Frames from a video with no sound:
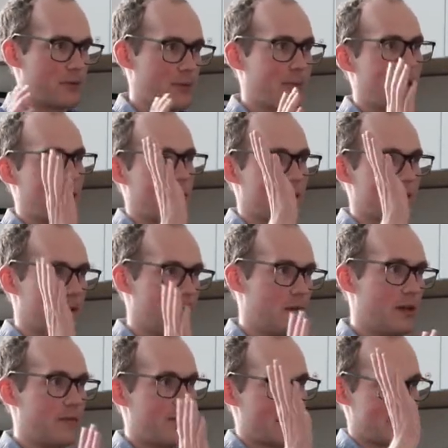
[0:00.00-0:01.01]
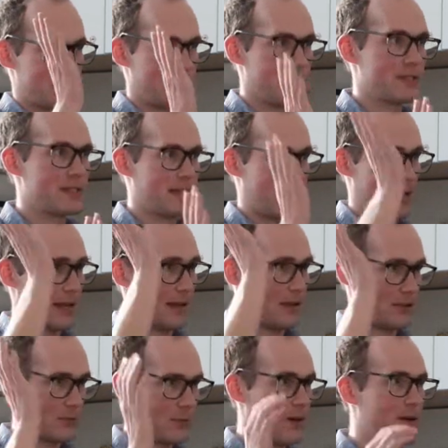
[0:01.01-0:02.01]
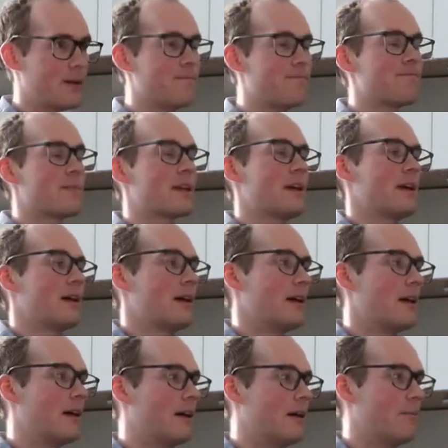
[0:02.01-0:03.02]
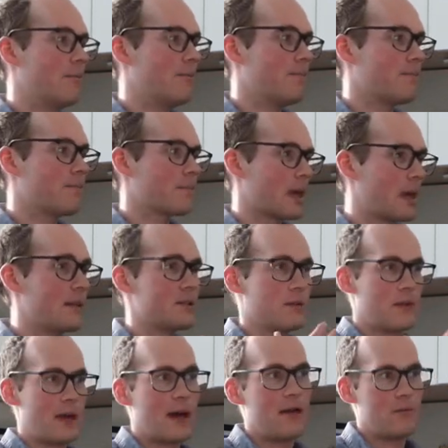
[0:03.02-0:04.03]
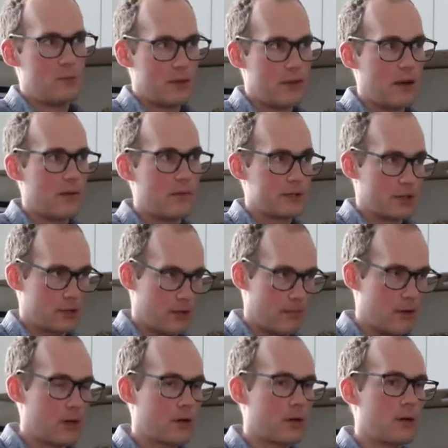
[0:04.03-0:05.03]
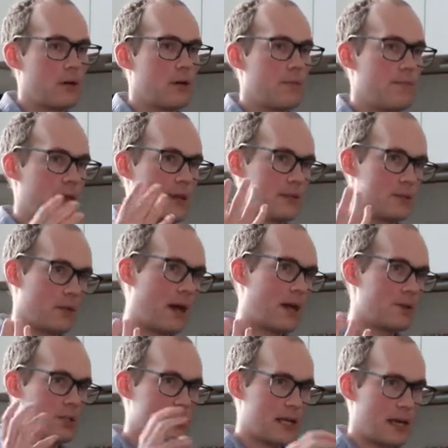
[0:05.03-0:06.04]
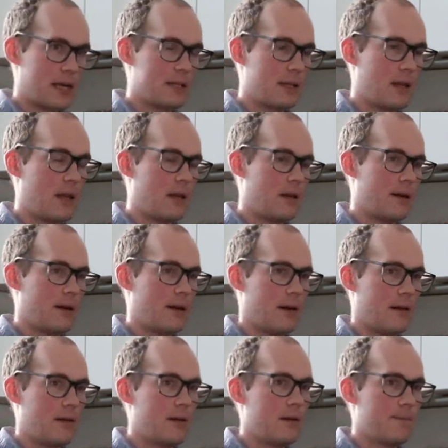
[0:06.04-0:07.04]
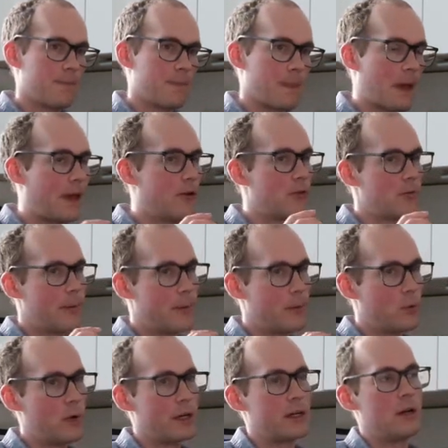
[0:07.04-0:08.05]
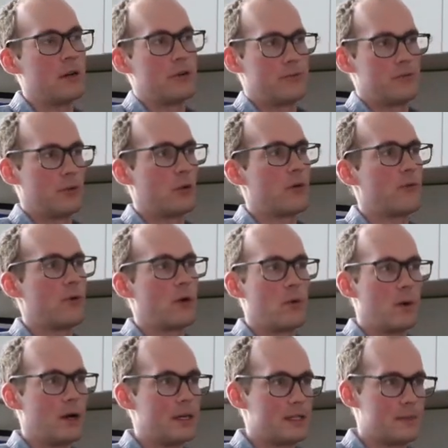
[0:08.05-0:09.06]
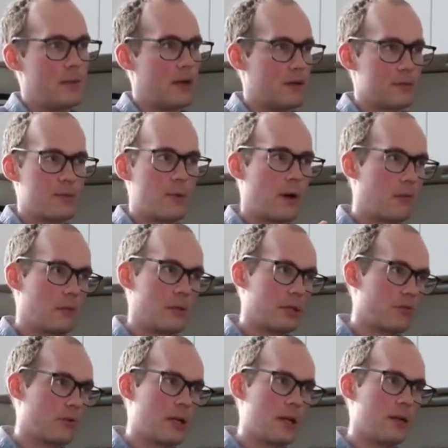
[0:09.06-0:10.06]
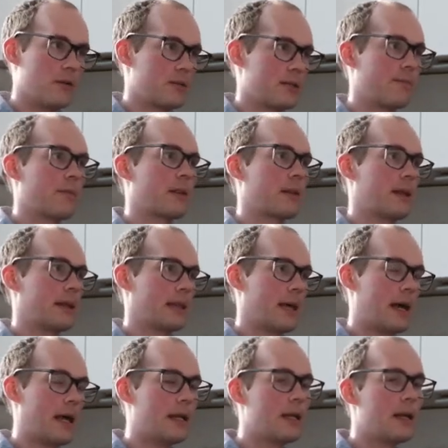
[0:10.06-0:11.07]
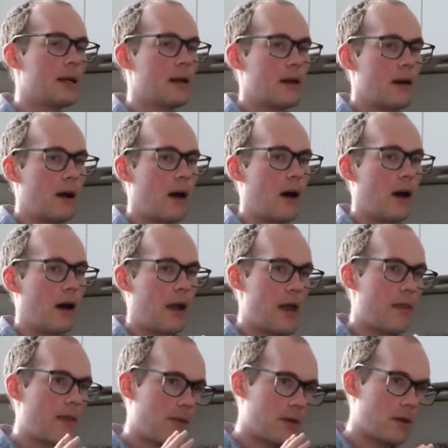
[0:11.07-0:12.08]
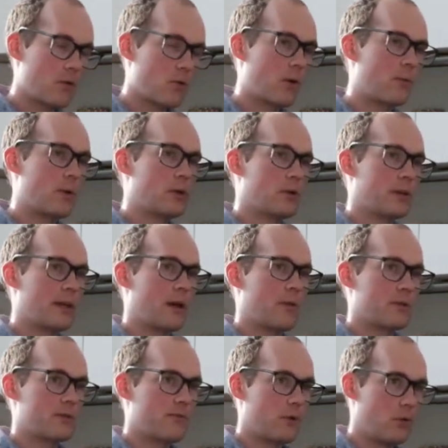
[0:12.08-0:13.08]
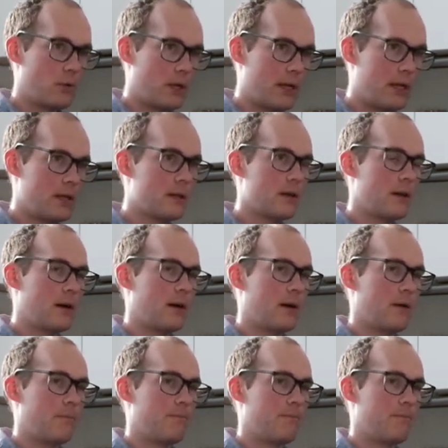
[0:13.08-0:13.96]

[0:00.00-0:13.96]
them from getting to the blood vessels to get elsewhere. And so that we thought was a good marker. And so that just had I don't remember what color fluorophore it was, but it was probably green or something like that. And then the other one we looked at was folate.